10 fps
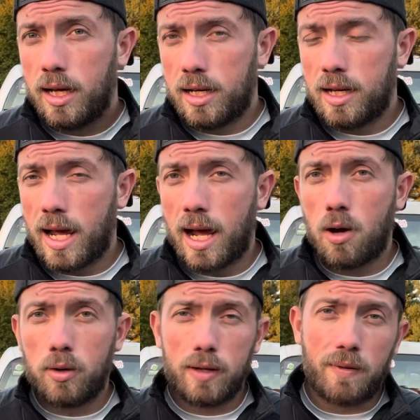
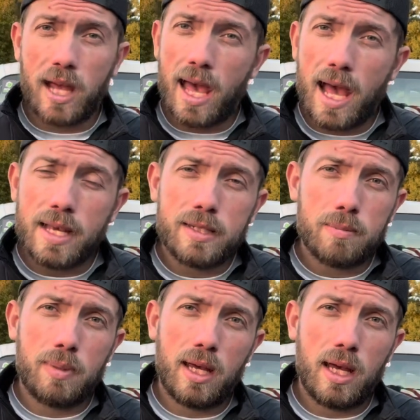Now, if I had to
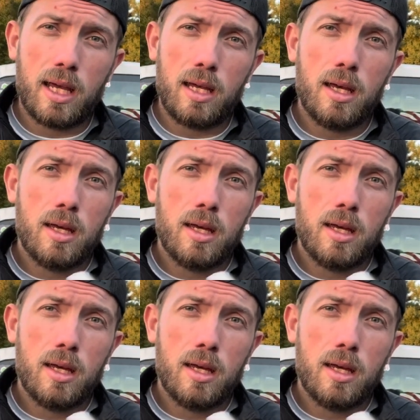pay